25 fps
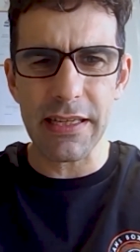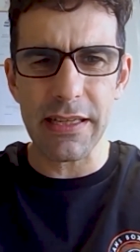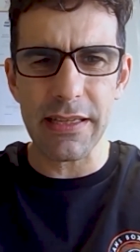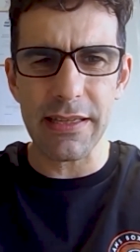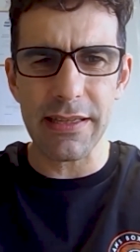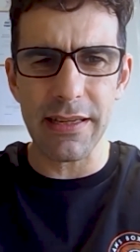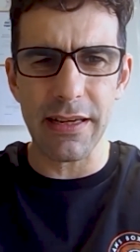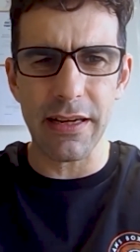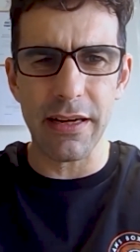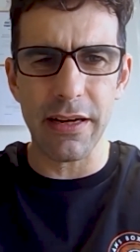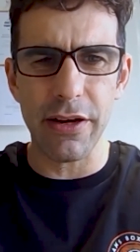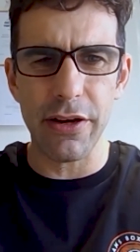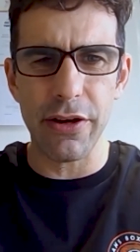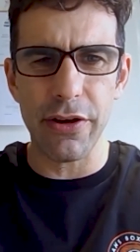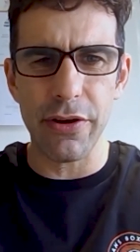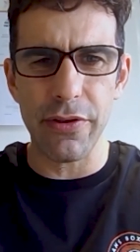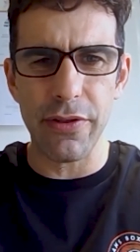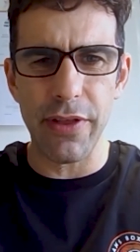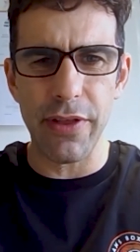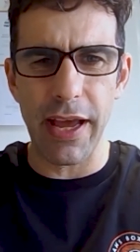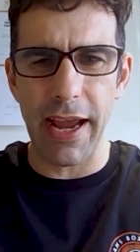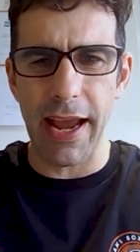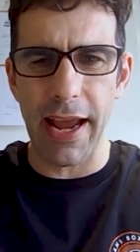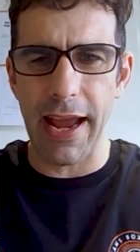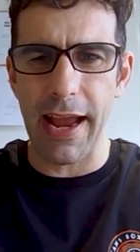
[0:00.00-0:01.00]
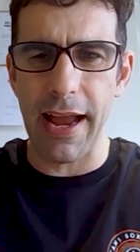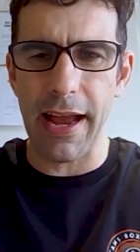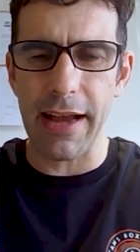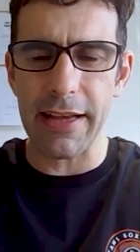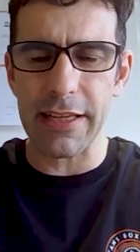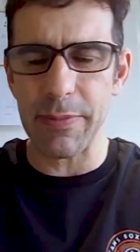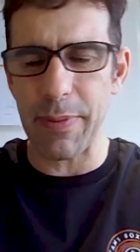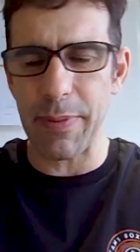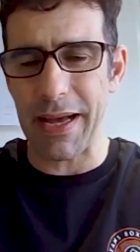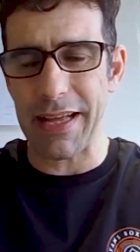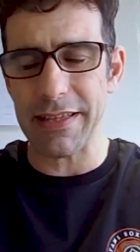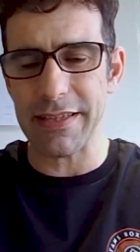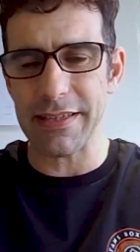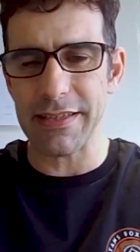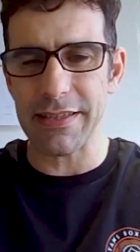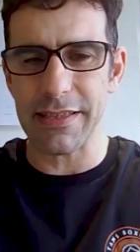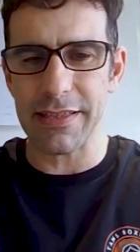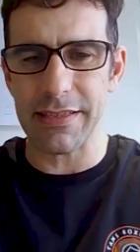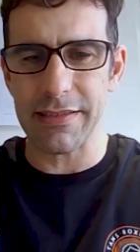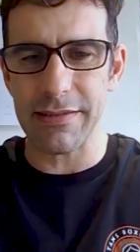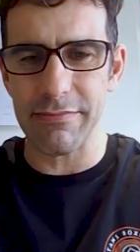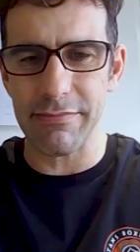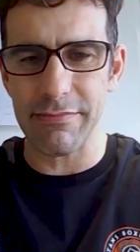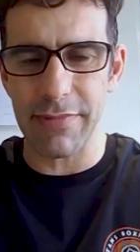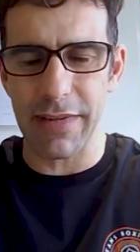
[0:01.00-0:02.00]
So they
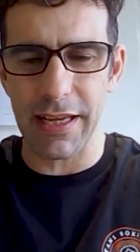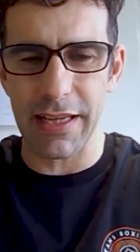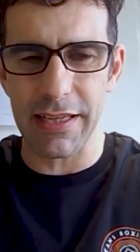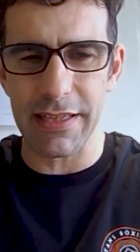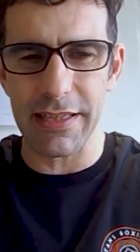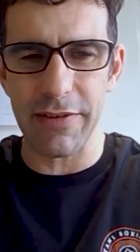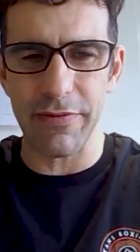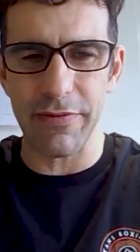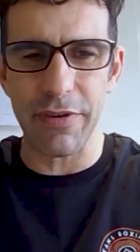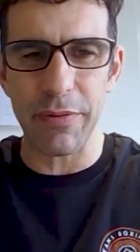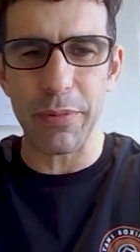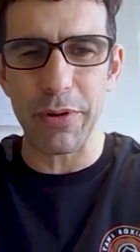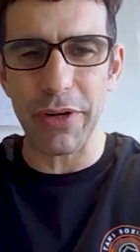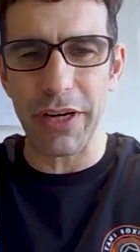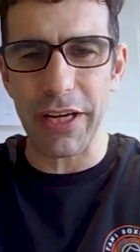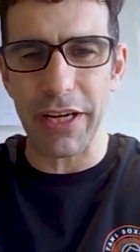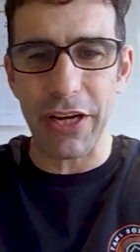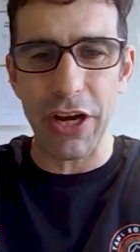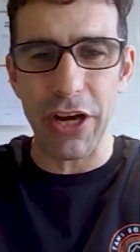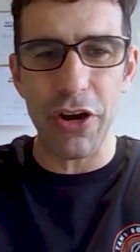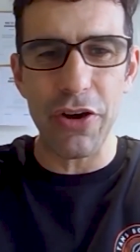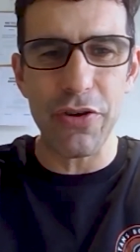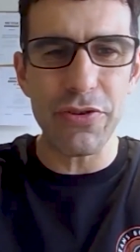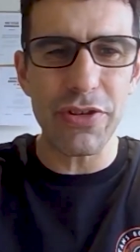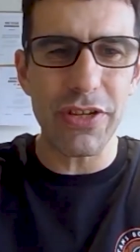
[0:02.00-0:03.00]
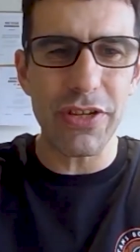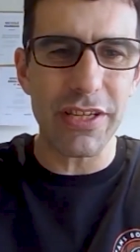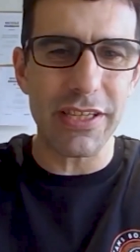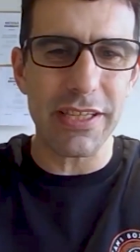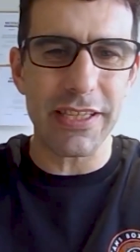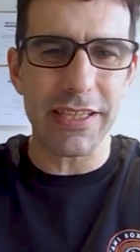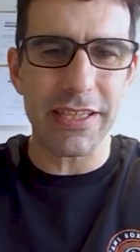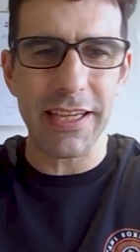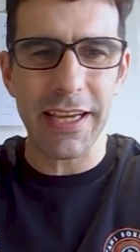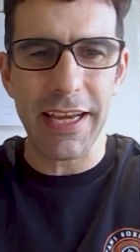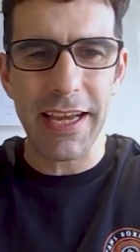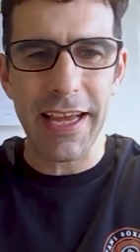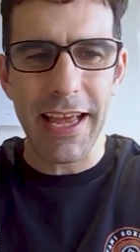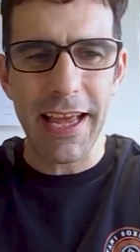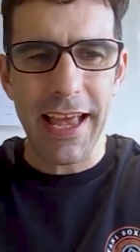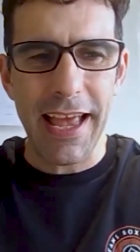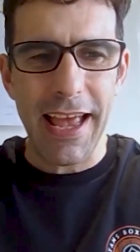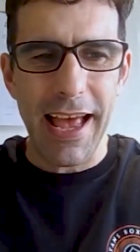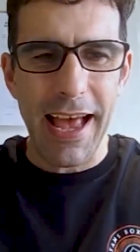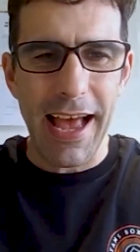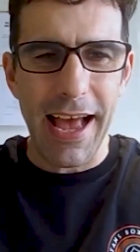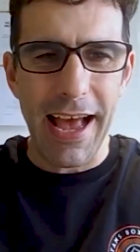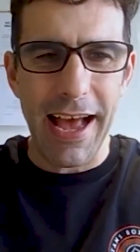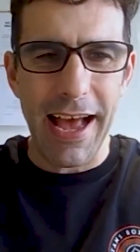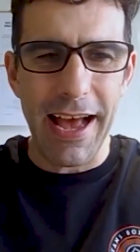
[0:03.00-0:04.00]
Spartans, as everybody knows, is
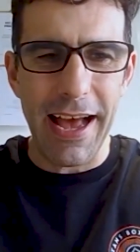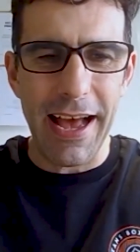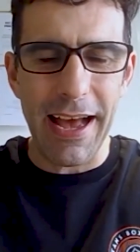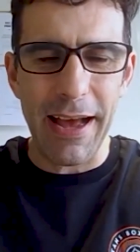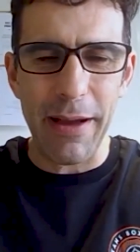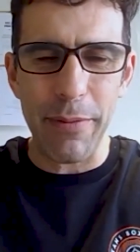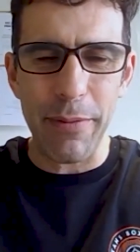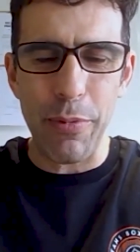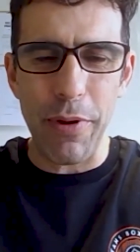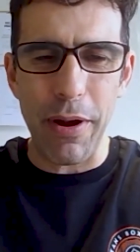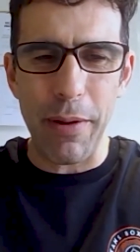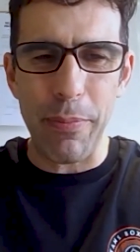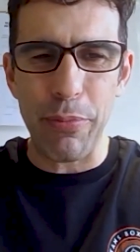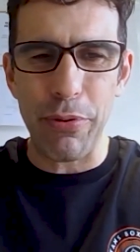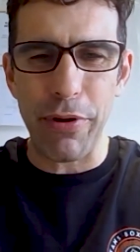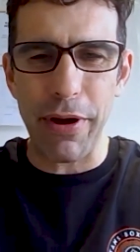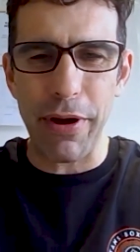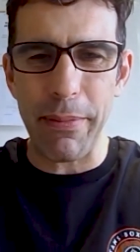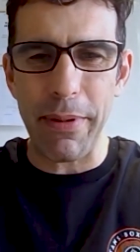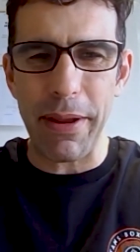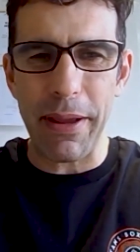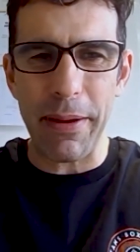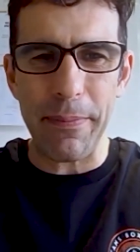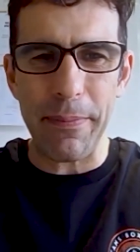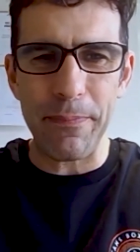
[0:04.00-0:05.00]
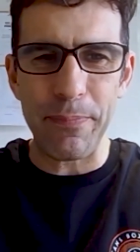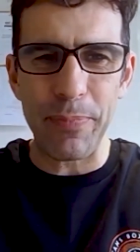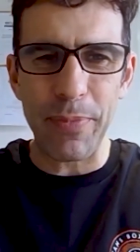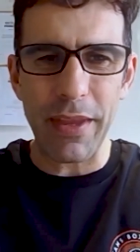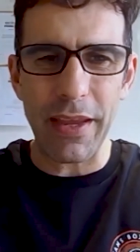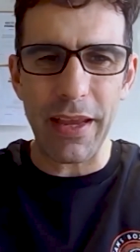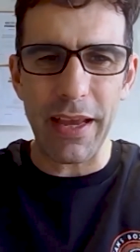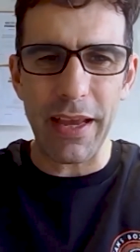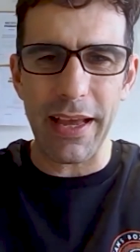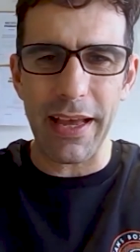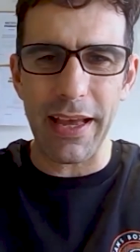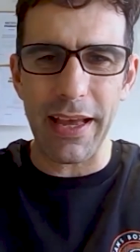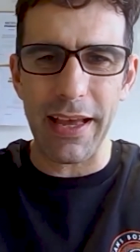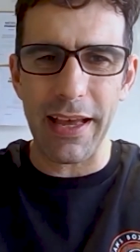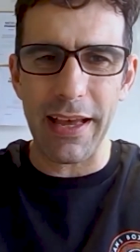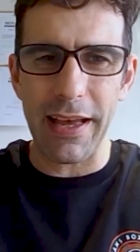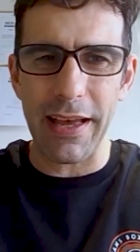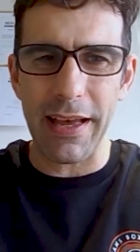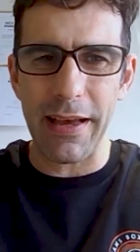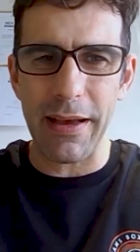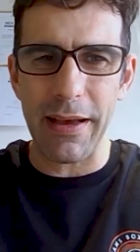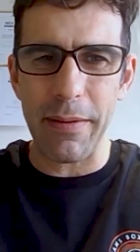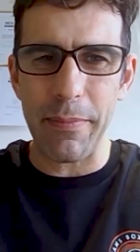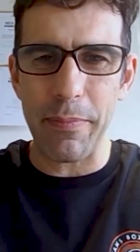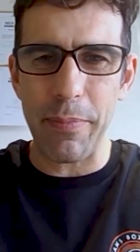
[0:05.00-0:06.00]
a premium
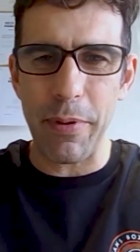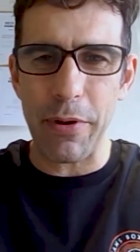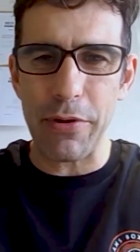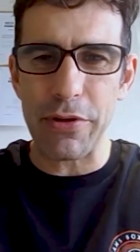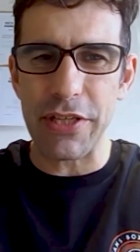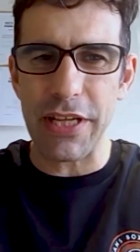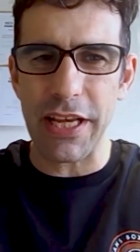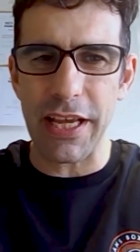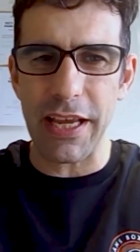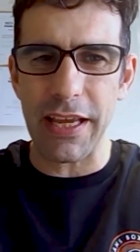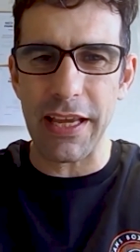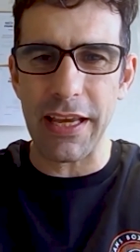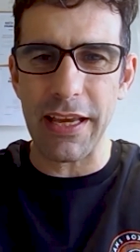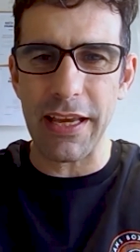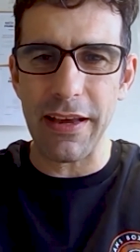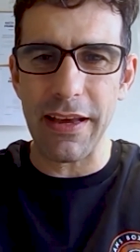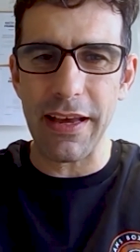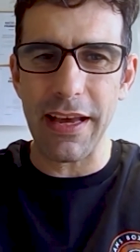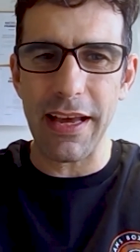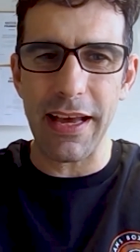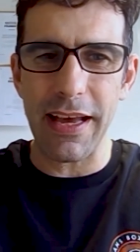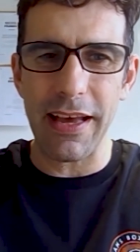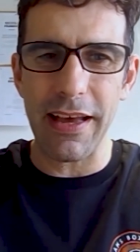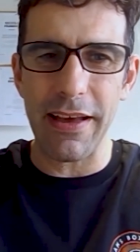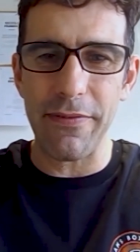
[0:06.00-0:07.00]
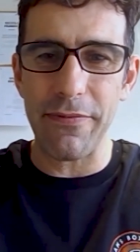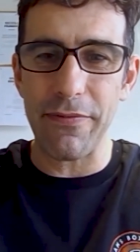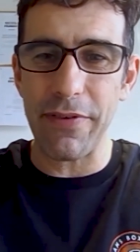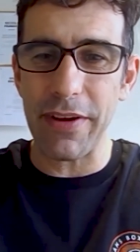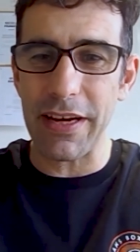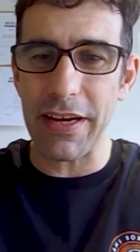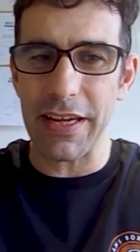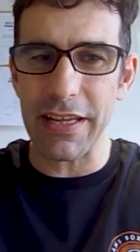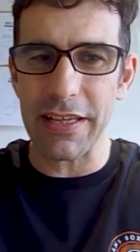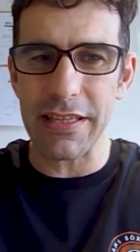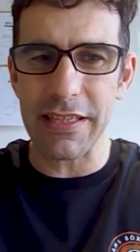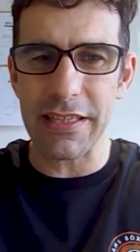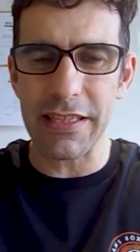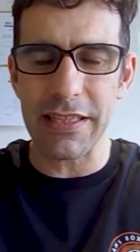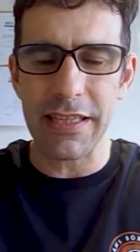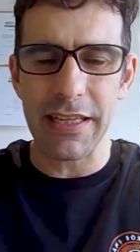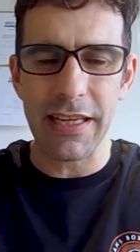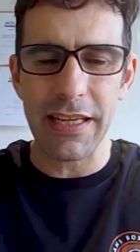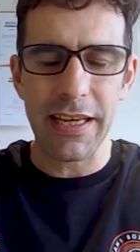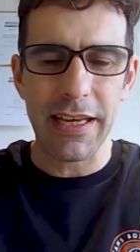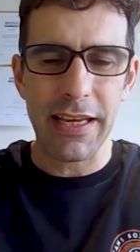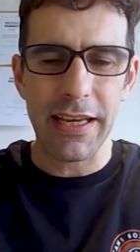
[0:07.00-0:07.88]
boutique fitness